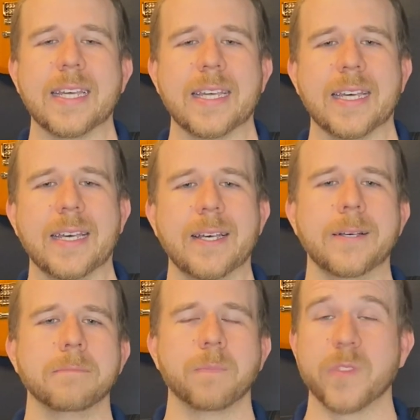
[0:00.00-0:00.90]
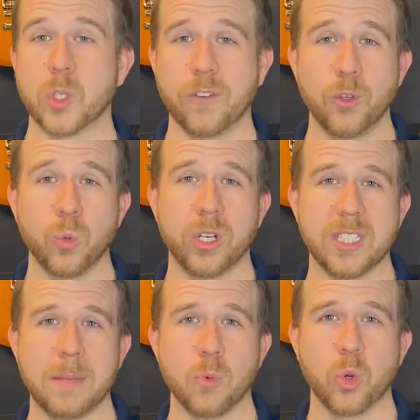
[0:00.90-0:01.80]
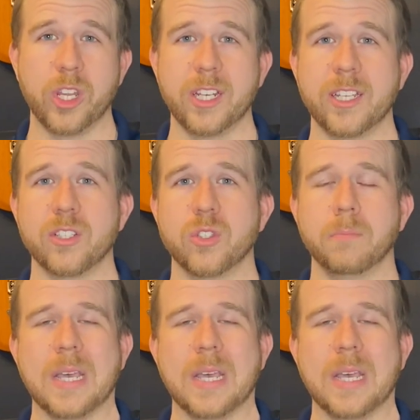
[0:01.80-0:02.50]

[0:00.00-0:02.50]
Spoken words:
So if you want to see more details